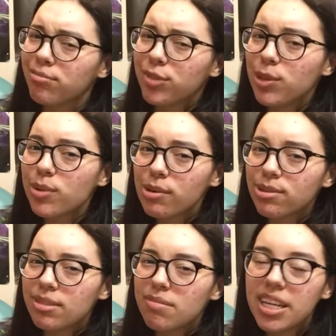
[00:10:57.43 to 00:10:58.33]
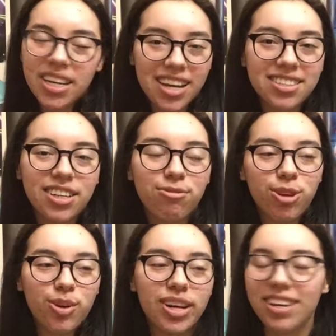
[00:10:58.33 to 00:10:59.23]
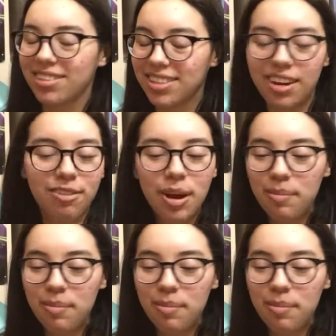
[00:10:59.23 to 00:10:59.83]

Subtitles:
you ghosted me, as Nick Fury and stuff.